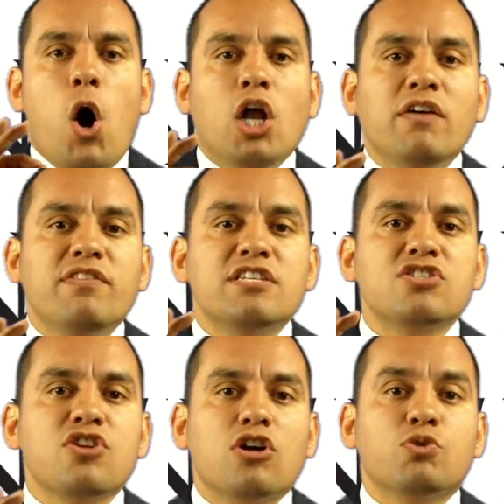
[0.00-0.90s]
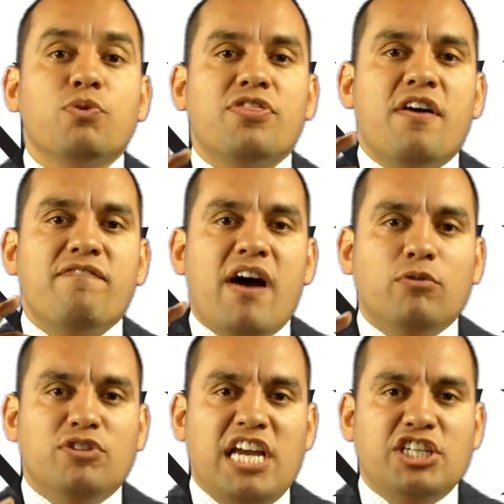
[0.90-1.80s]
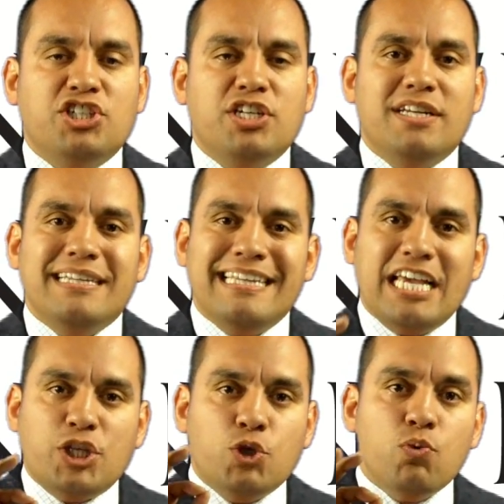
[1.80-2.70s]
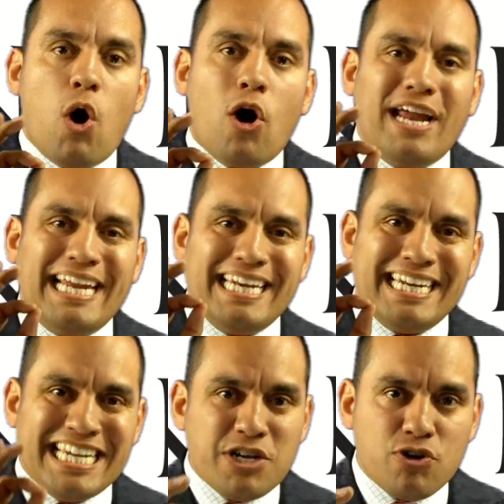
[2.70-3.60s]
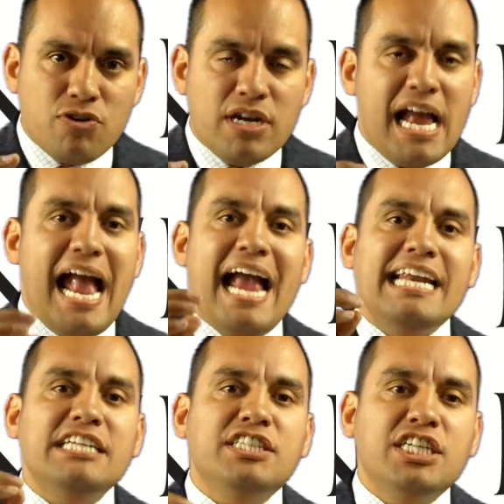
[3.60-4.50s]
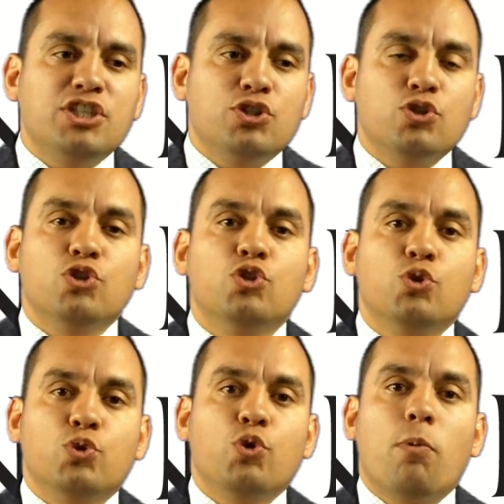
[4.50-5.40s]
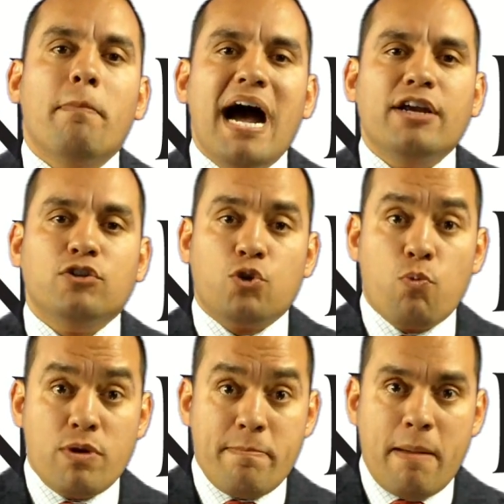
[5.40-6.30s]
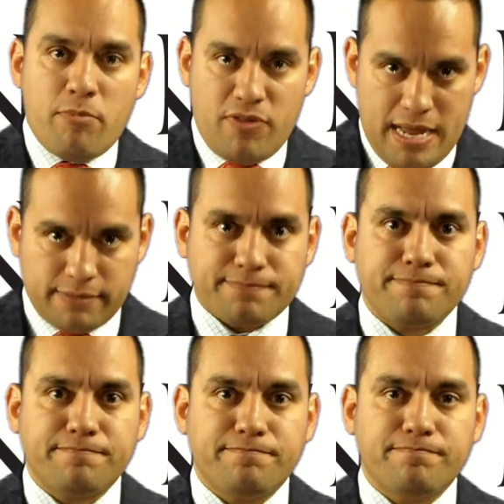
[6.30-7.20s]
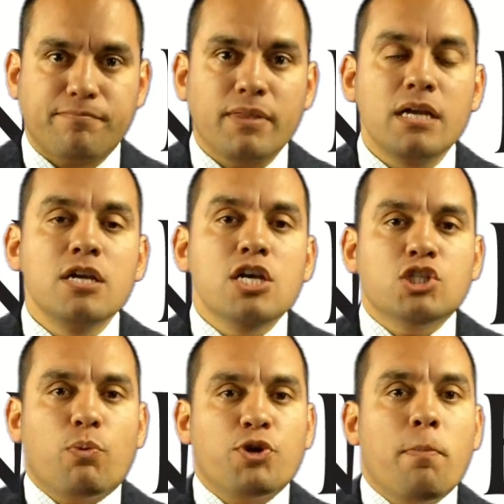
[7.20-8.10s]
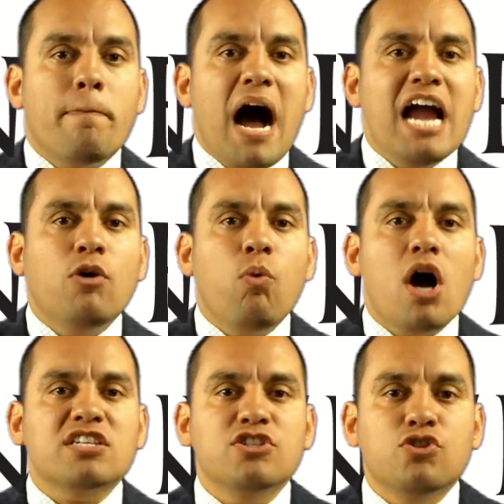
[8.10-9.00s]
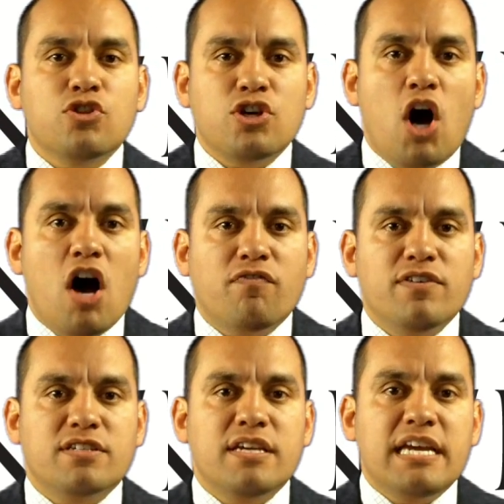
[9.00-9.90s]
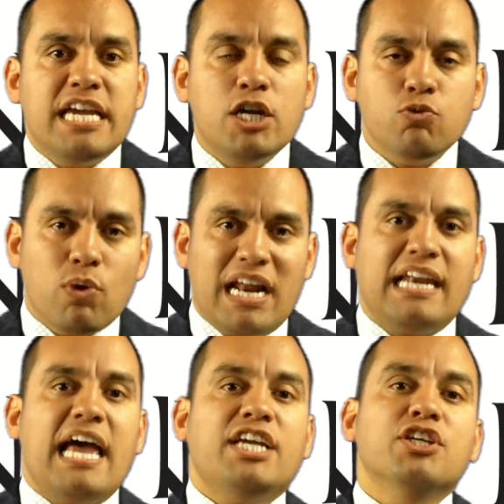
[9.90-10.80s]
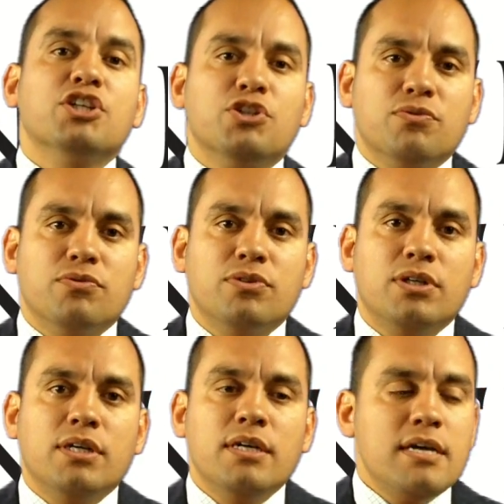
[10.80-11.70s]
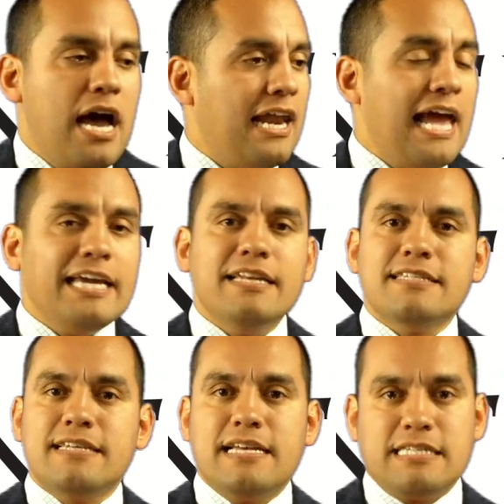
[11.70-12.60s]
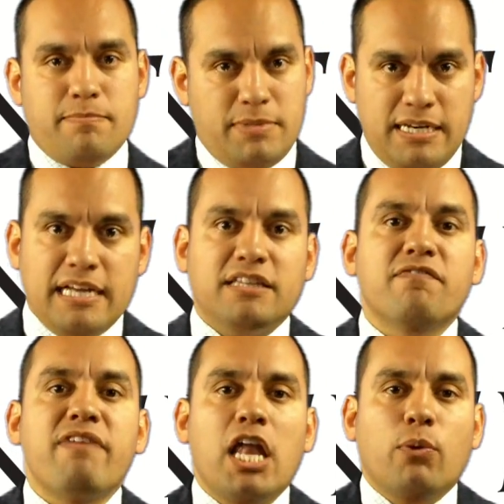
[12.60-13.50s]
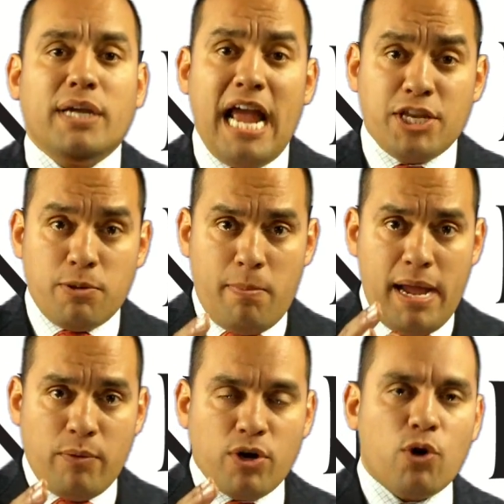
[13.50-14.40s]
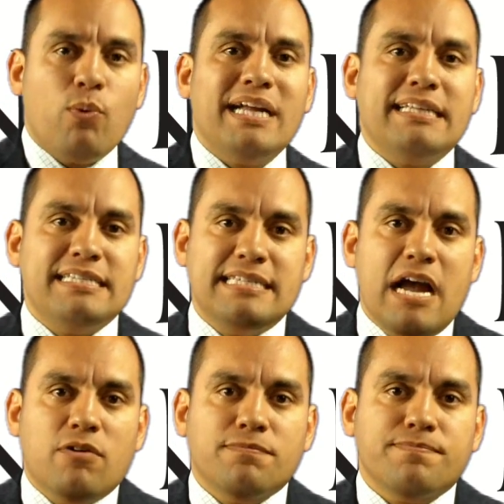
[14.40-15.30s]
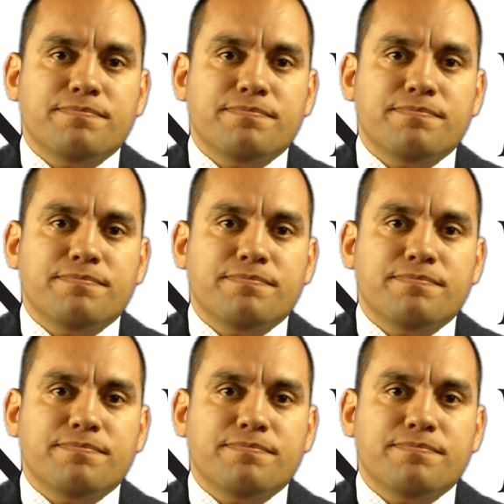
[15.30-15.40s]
All of this starts with the foundation that you are a leader and a teacher to your buyers. Remember that. So when your buyer walks into the office, here's what I'd like you to do. I'd like you to say something like the following, and you might want to write this down.